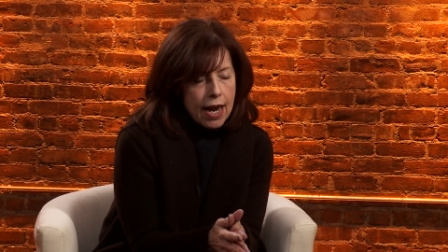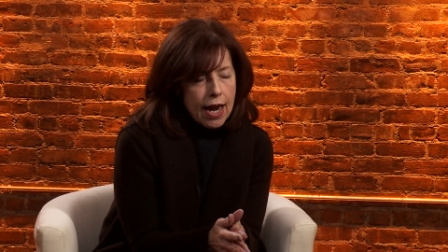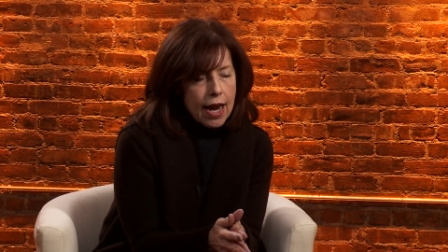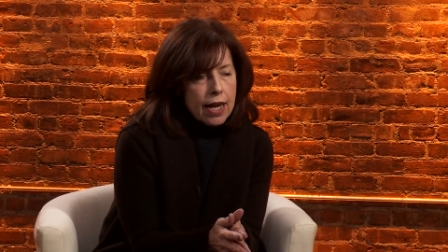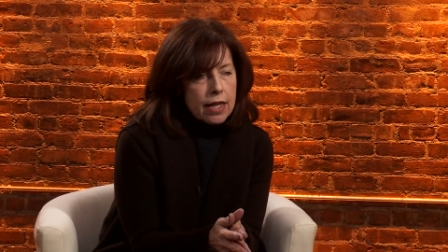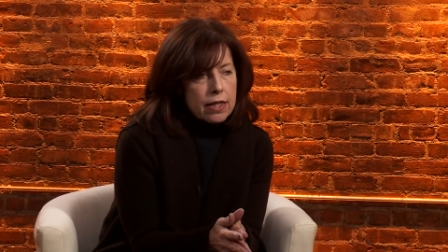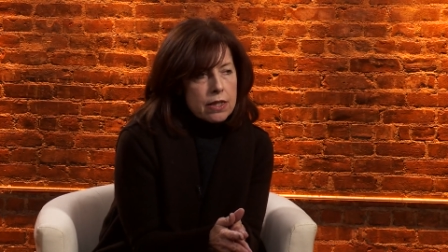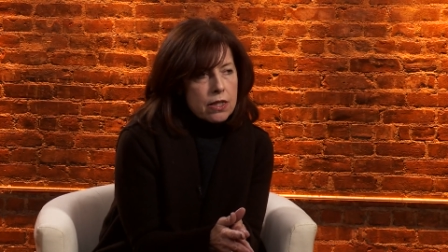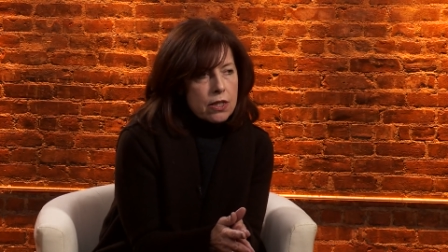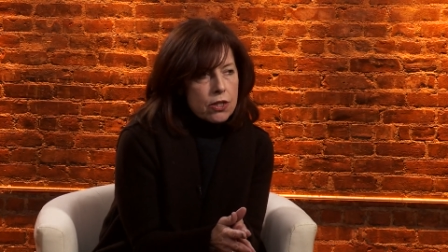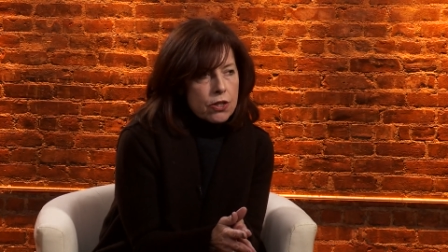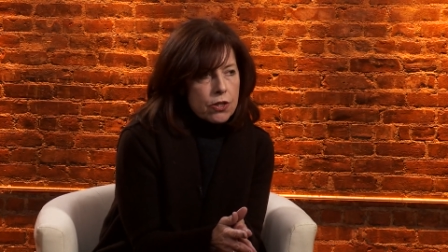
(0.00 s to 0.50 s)

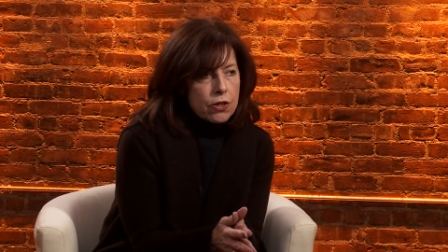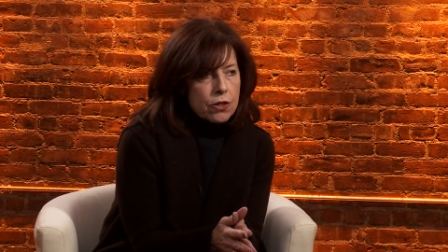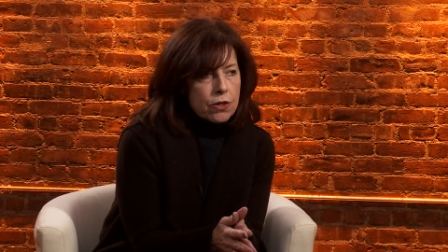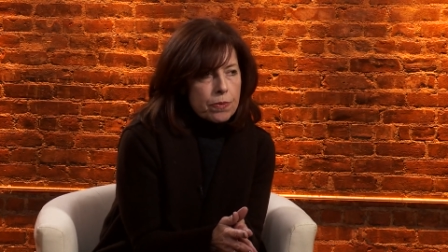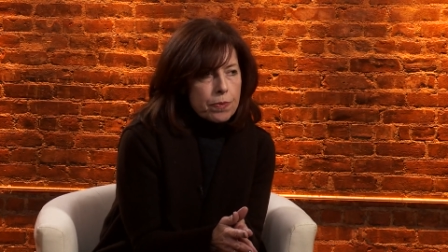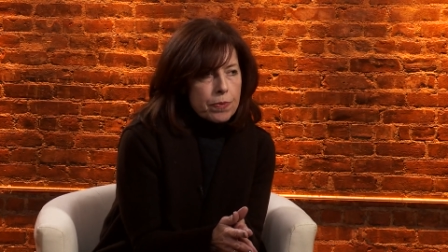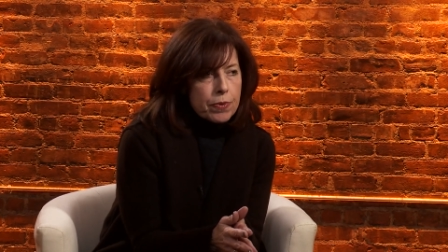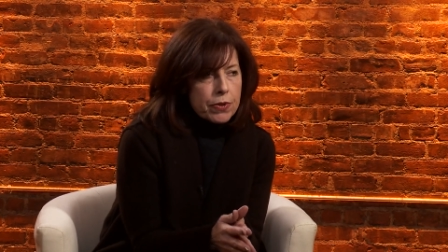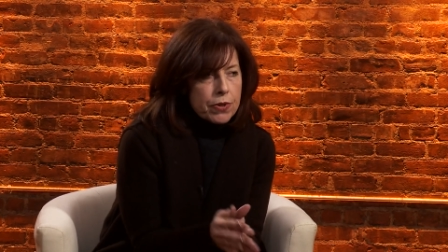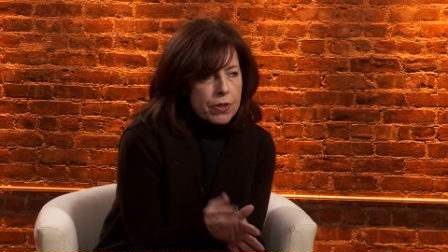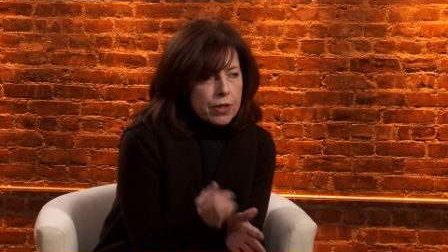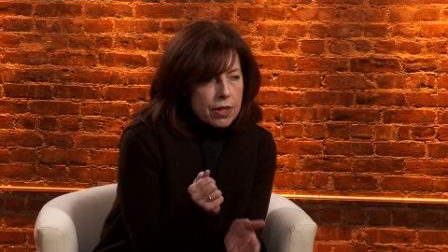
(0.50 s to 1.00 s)
and you're
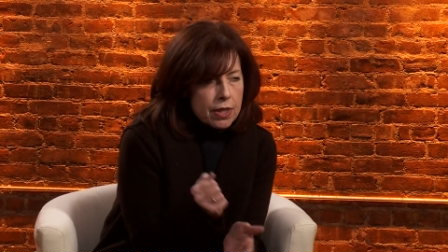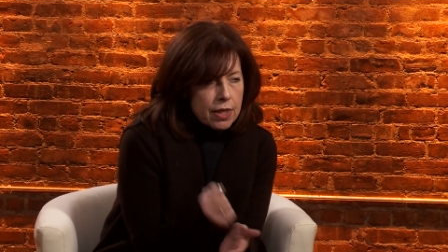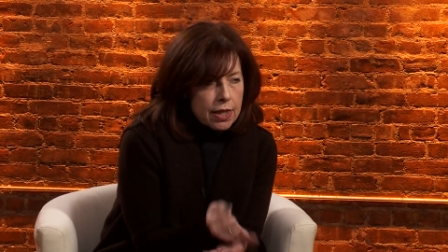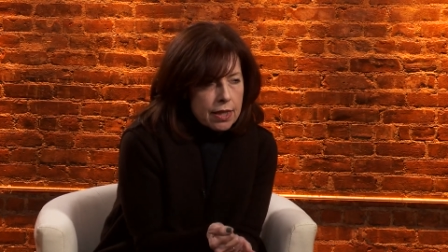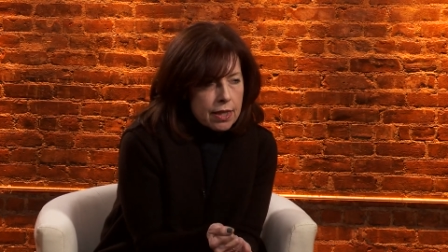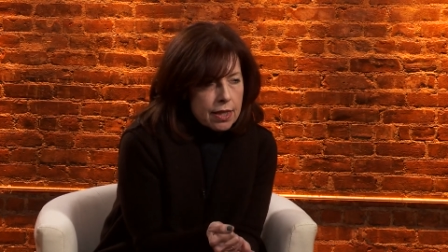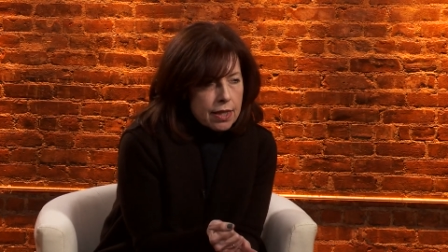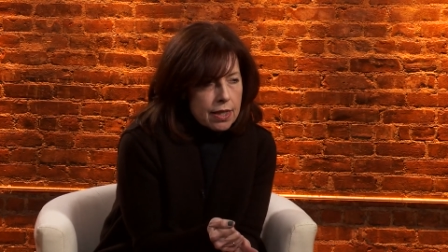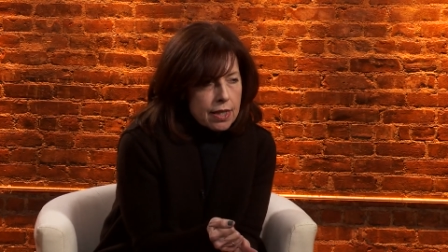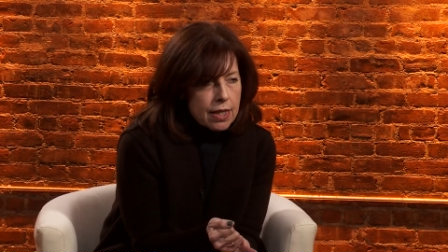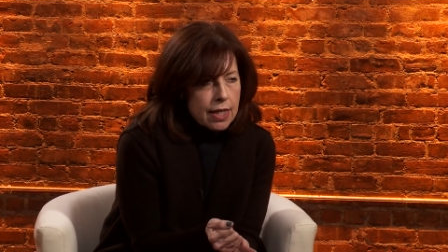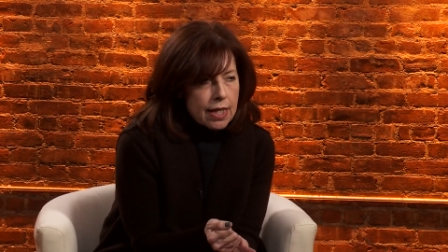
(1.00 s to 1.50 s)

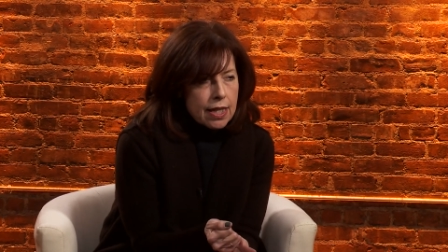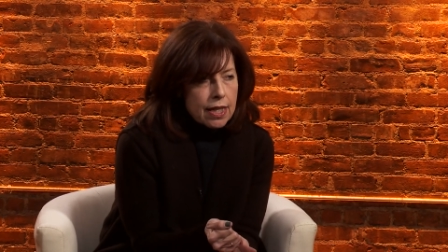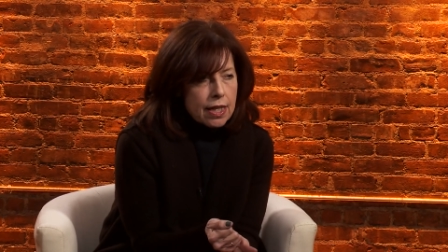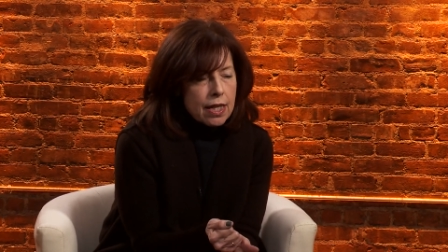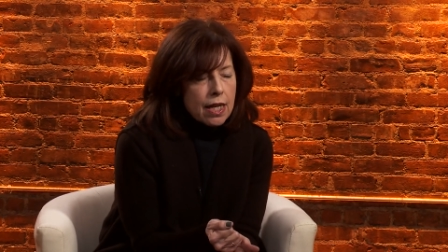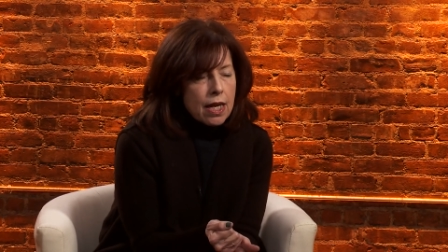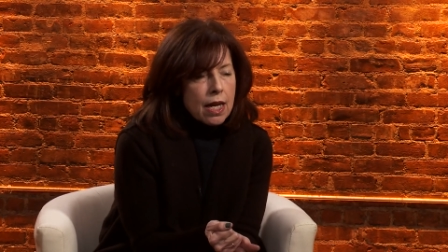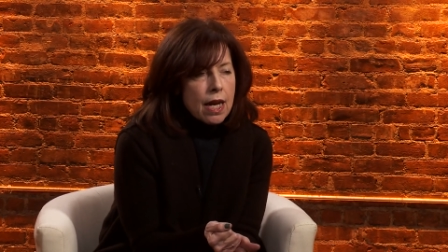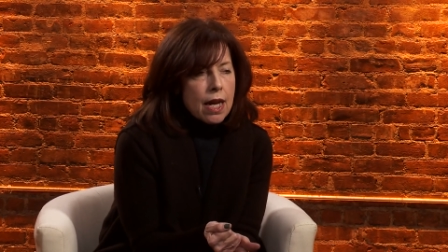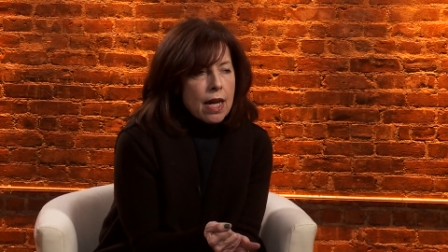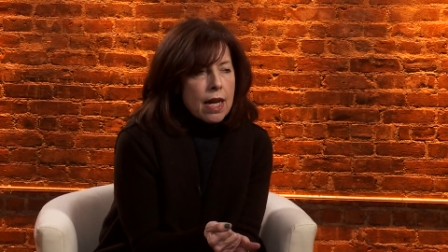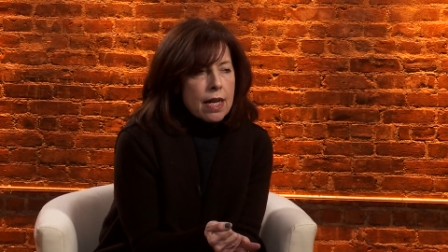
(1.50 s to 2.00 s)
persisting
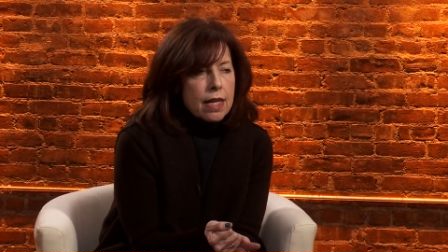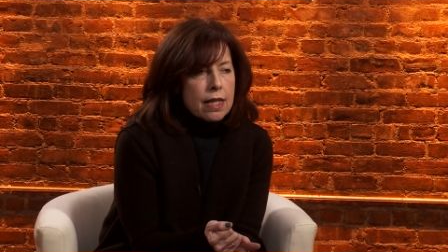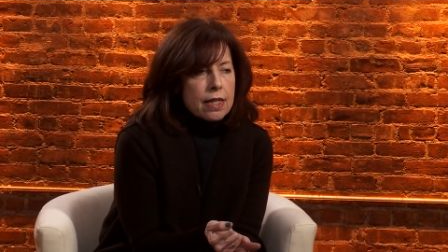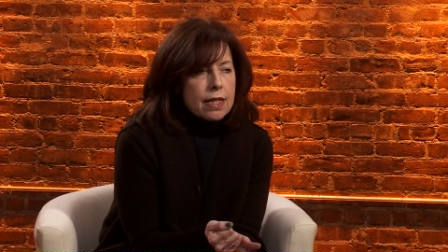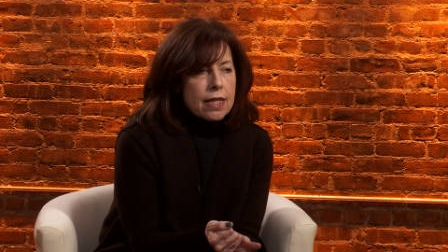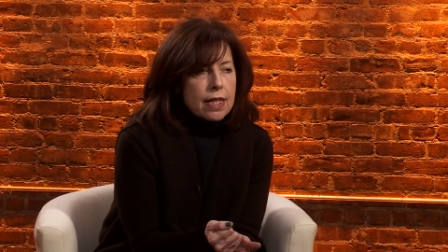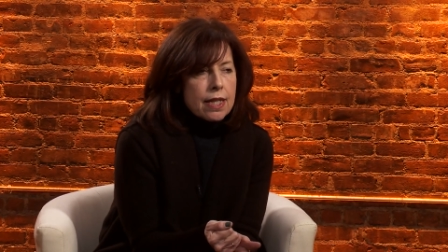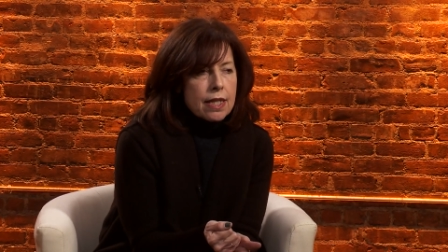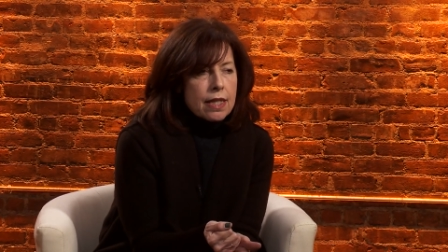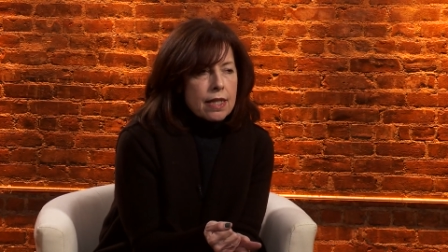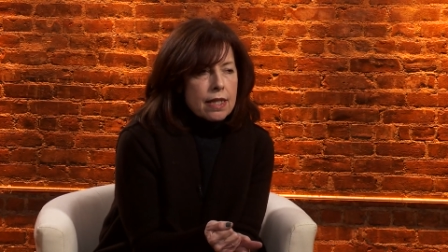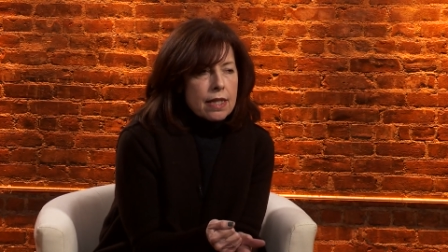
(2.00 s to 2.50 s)

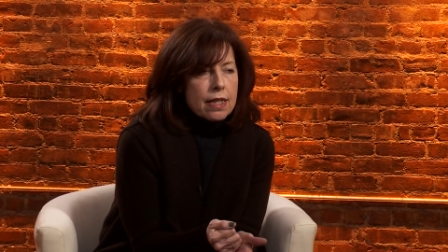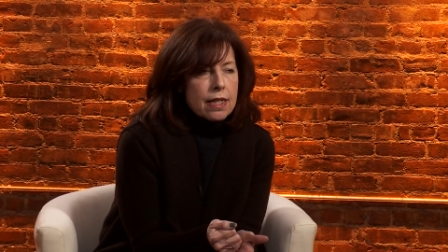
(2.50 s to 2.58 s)
to,